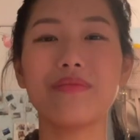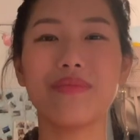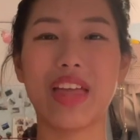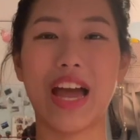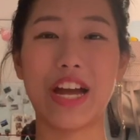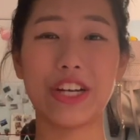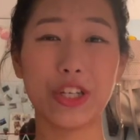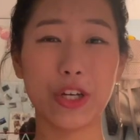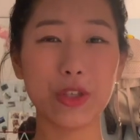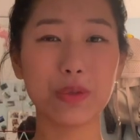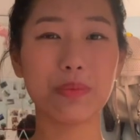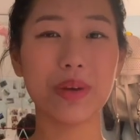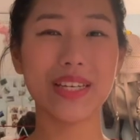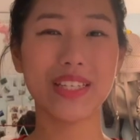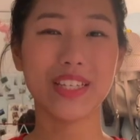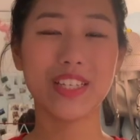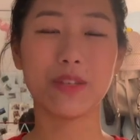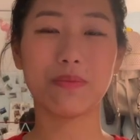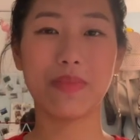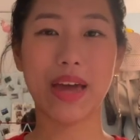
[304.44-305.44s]
I chose
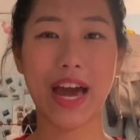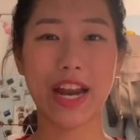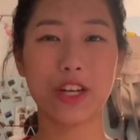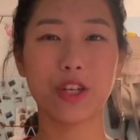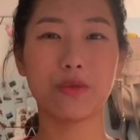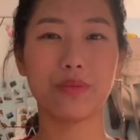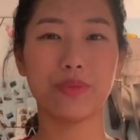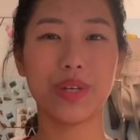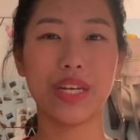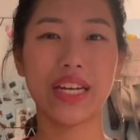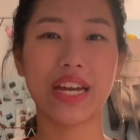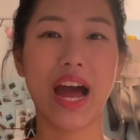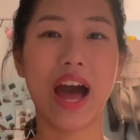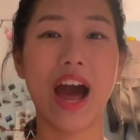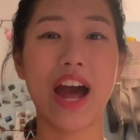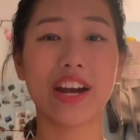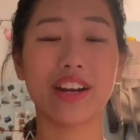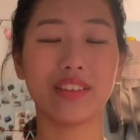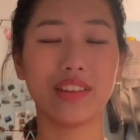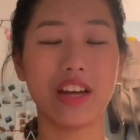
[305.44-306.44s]
business management
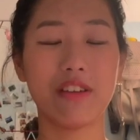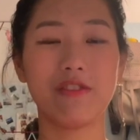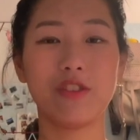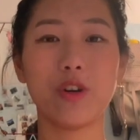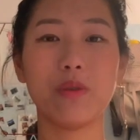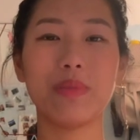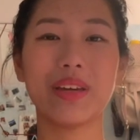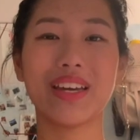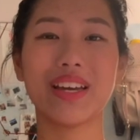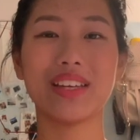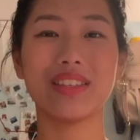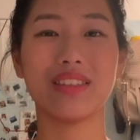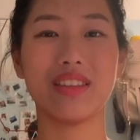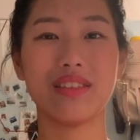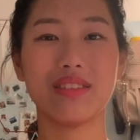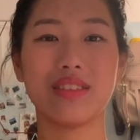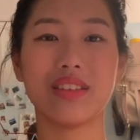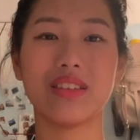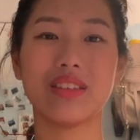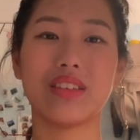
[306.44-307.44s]
higher level because
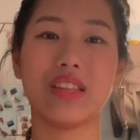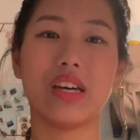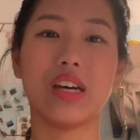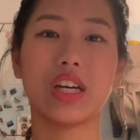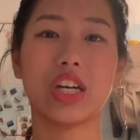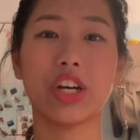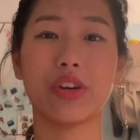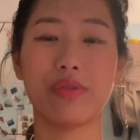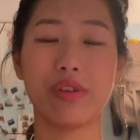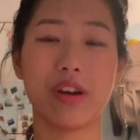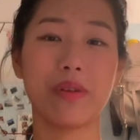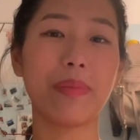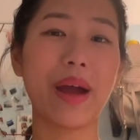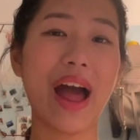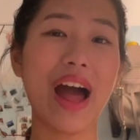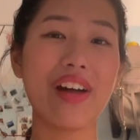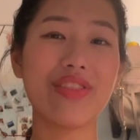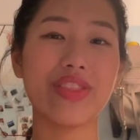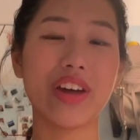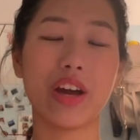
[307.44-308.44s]
this is the career
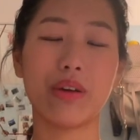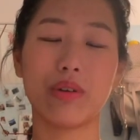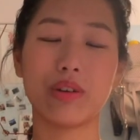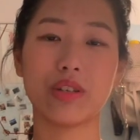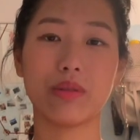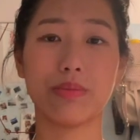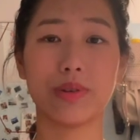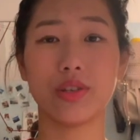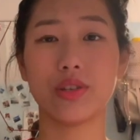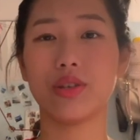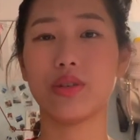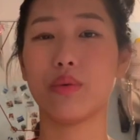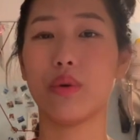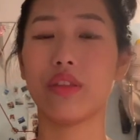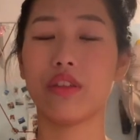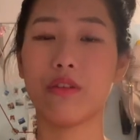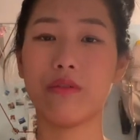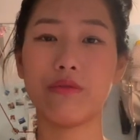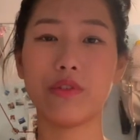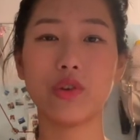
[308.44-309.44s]
path that I want to pursue
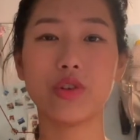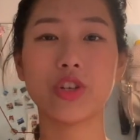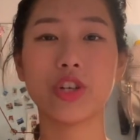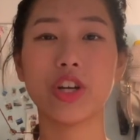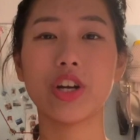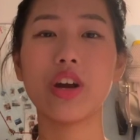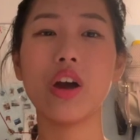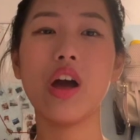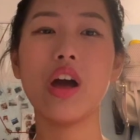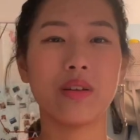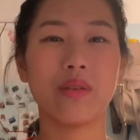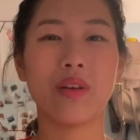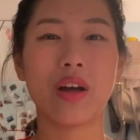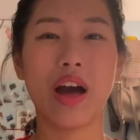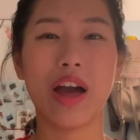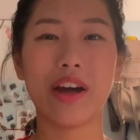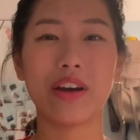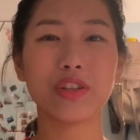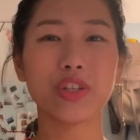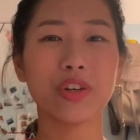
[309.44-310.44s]
in the future.
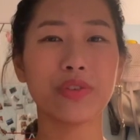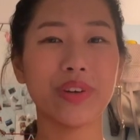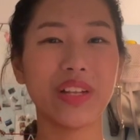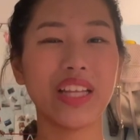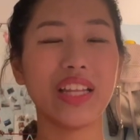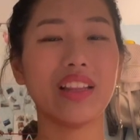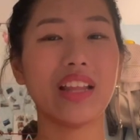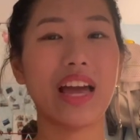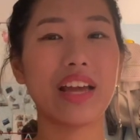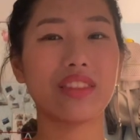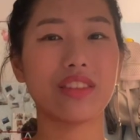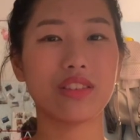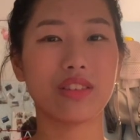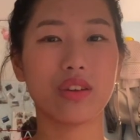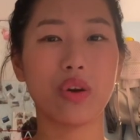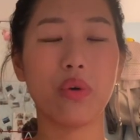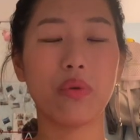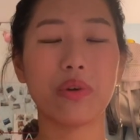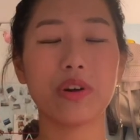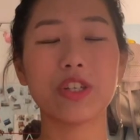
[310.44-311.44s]
I also really like this
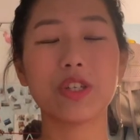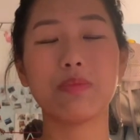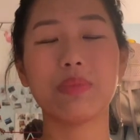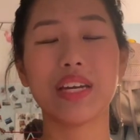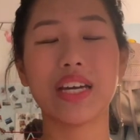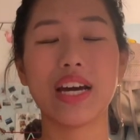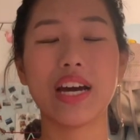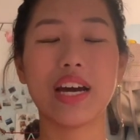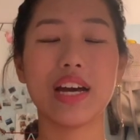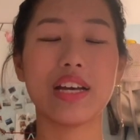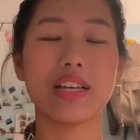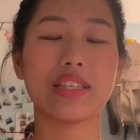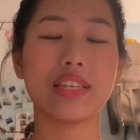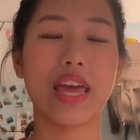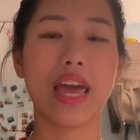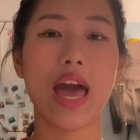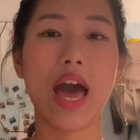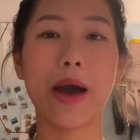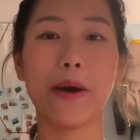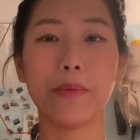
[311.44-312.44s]
course because
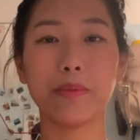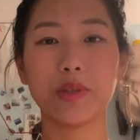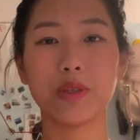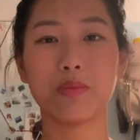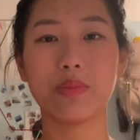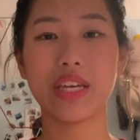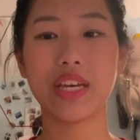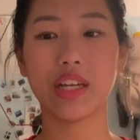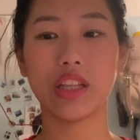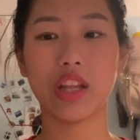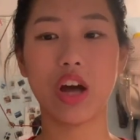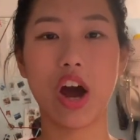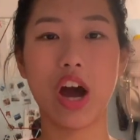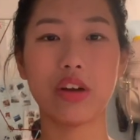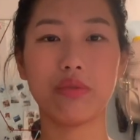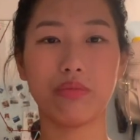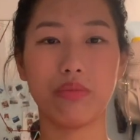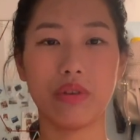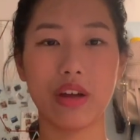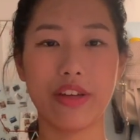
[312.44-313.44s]
it helps me a
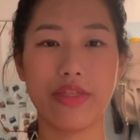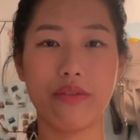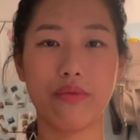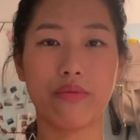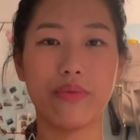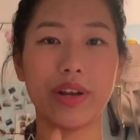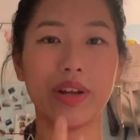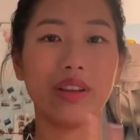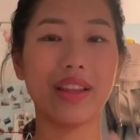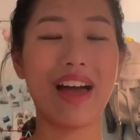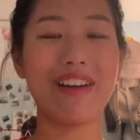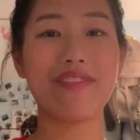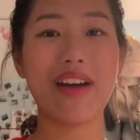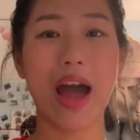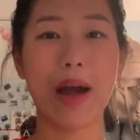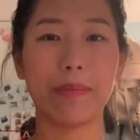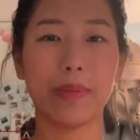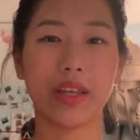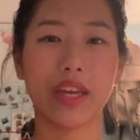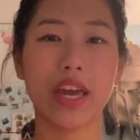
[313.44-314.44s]
lot with real life
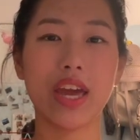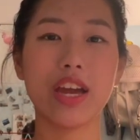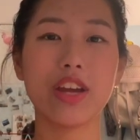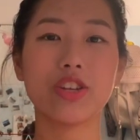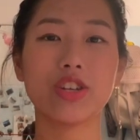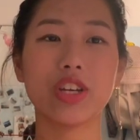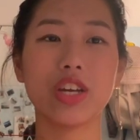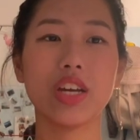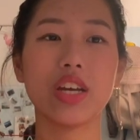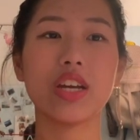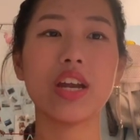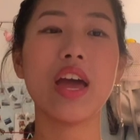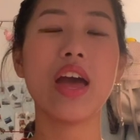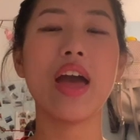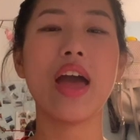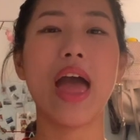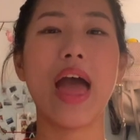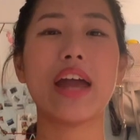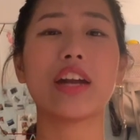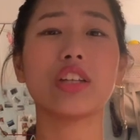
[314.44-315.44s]
application,
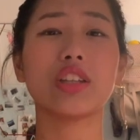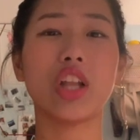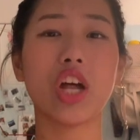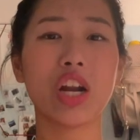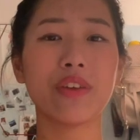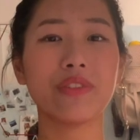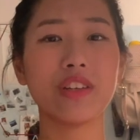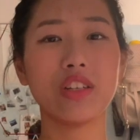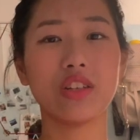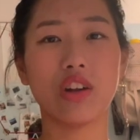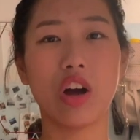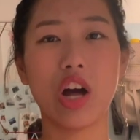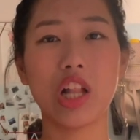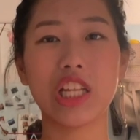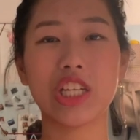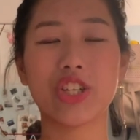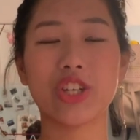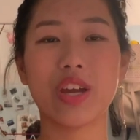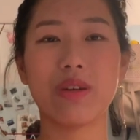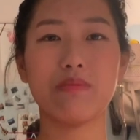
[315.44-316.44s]
and a lot of the
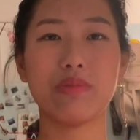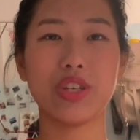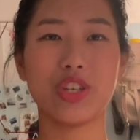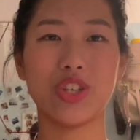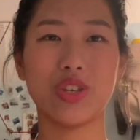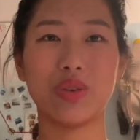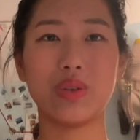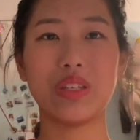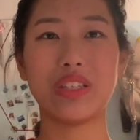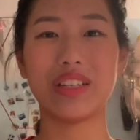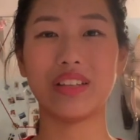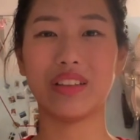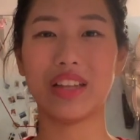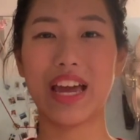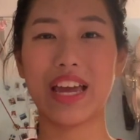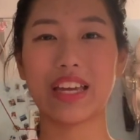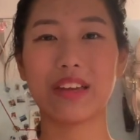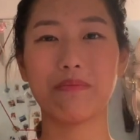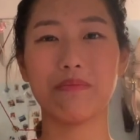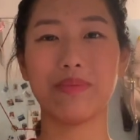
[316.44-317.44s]
knowledge can be used in
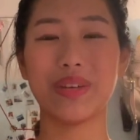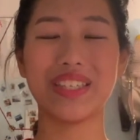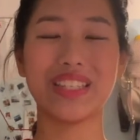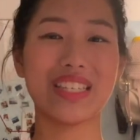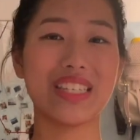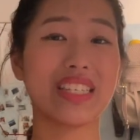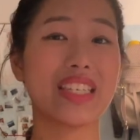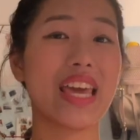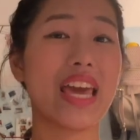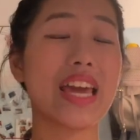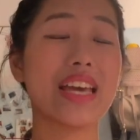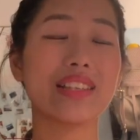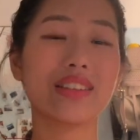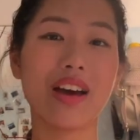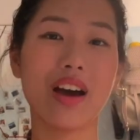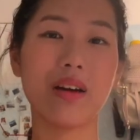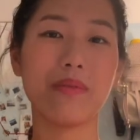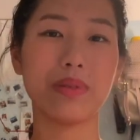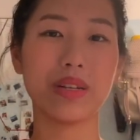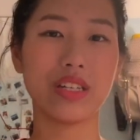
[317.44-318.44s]
like business case
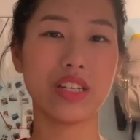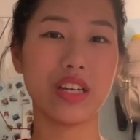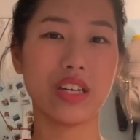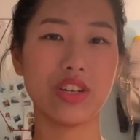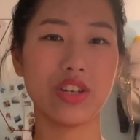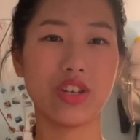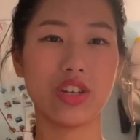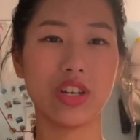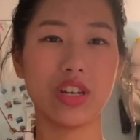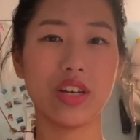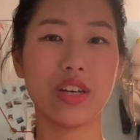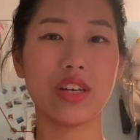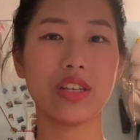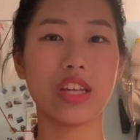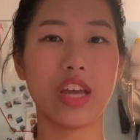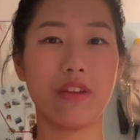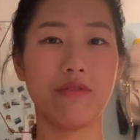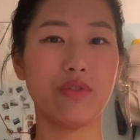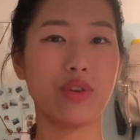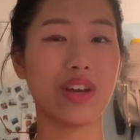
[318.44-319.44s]
competitions
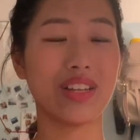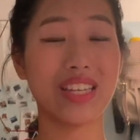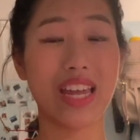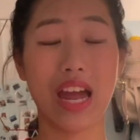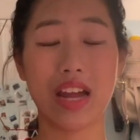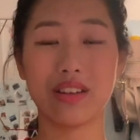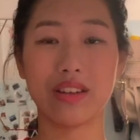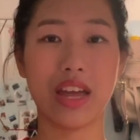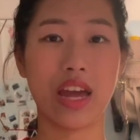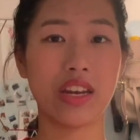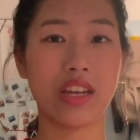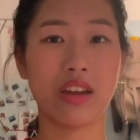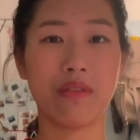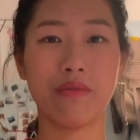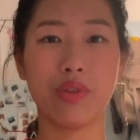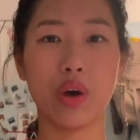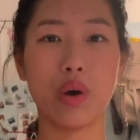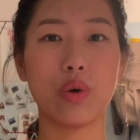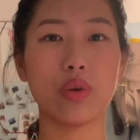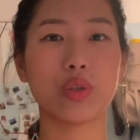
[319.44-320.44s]
if you attend any
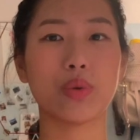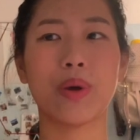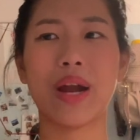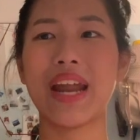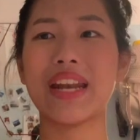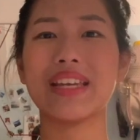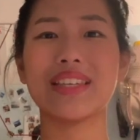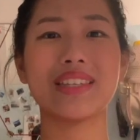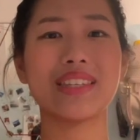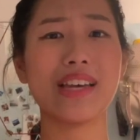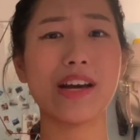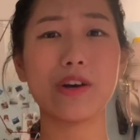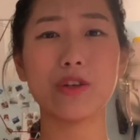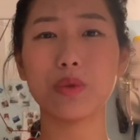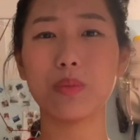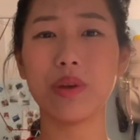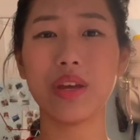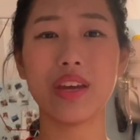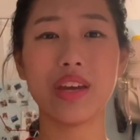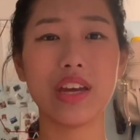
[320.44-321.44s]
of those, or any
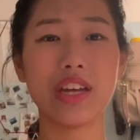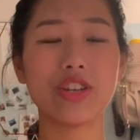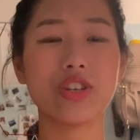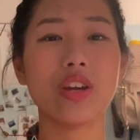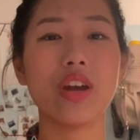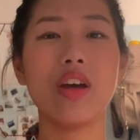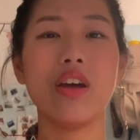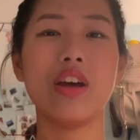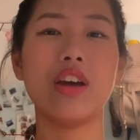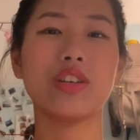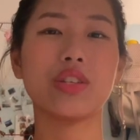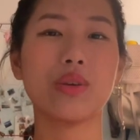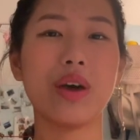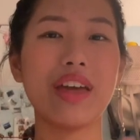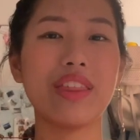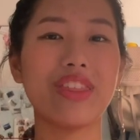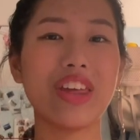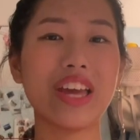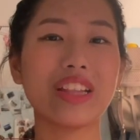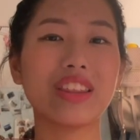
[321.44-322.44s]
sales pitch. So
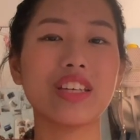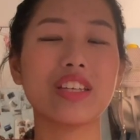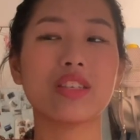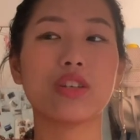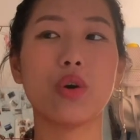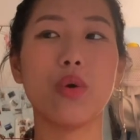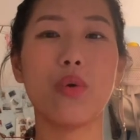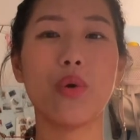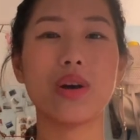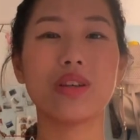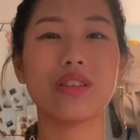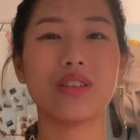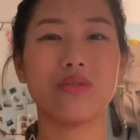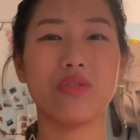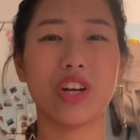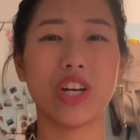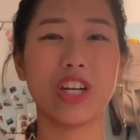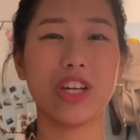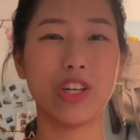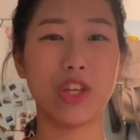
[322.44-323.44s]
I think this course is
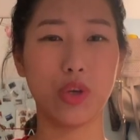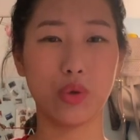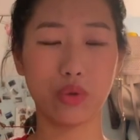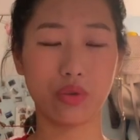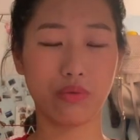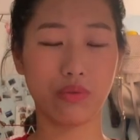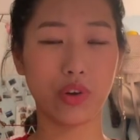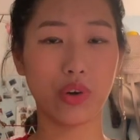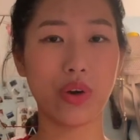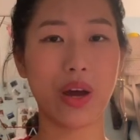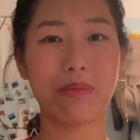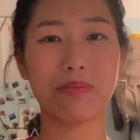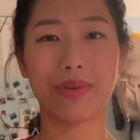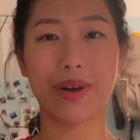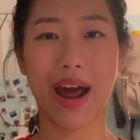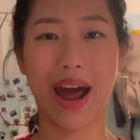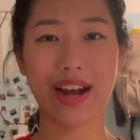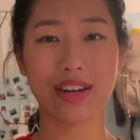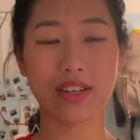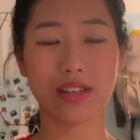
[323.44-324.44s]
very useful and
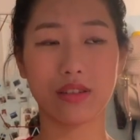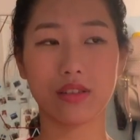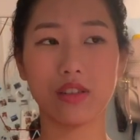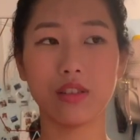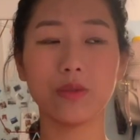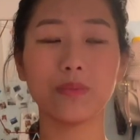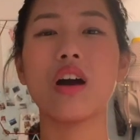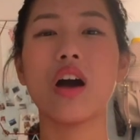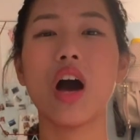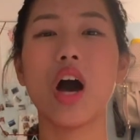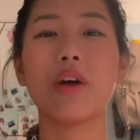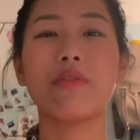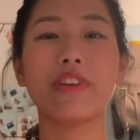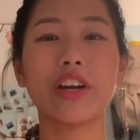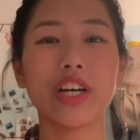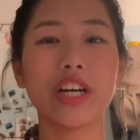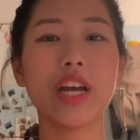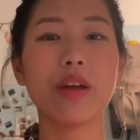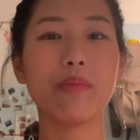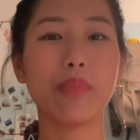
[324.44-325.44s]
practical. A
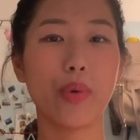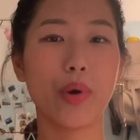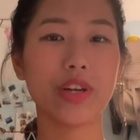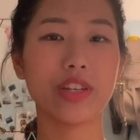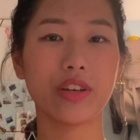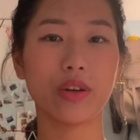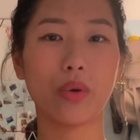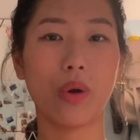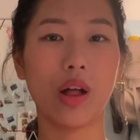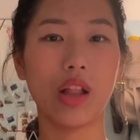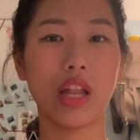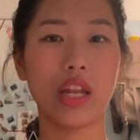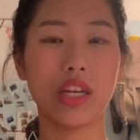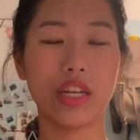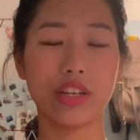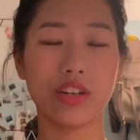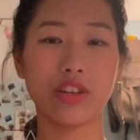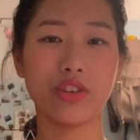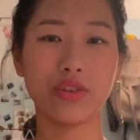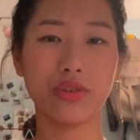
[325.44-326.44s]
very important
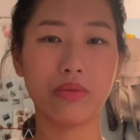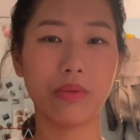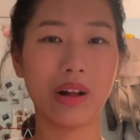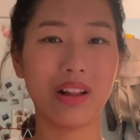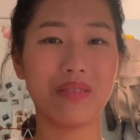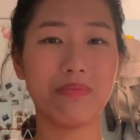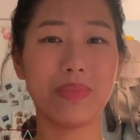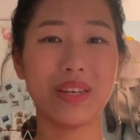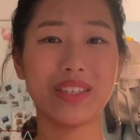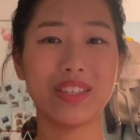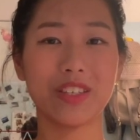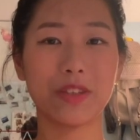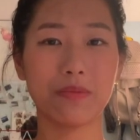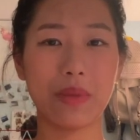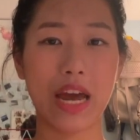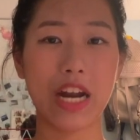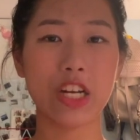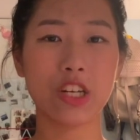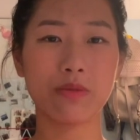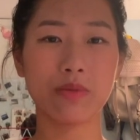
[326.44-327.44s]
quality to do well in business
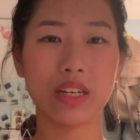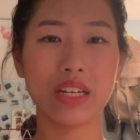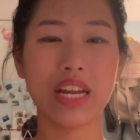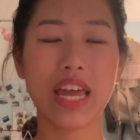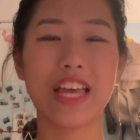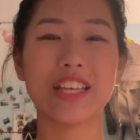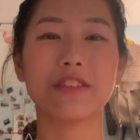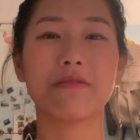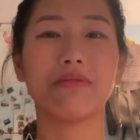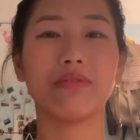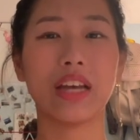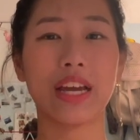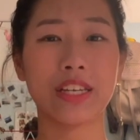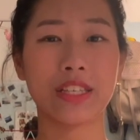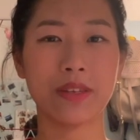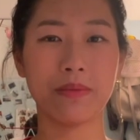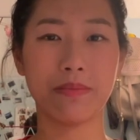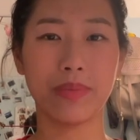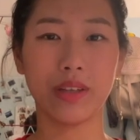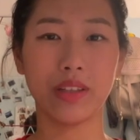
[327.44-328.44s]
management is
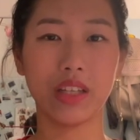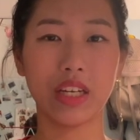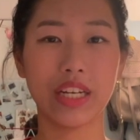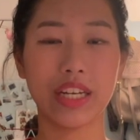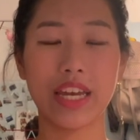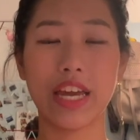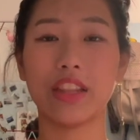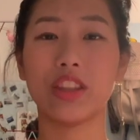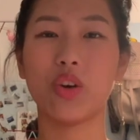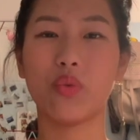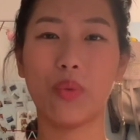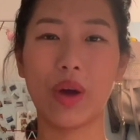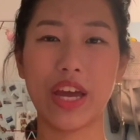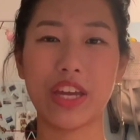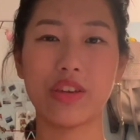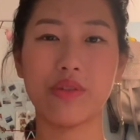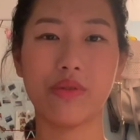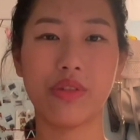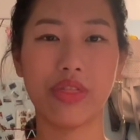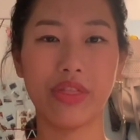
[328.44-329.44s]
flexibility in the way
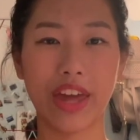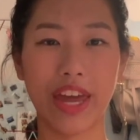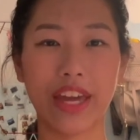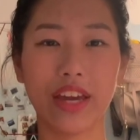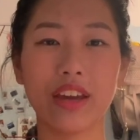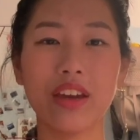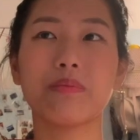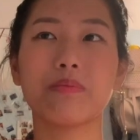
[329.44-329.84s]
you think.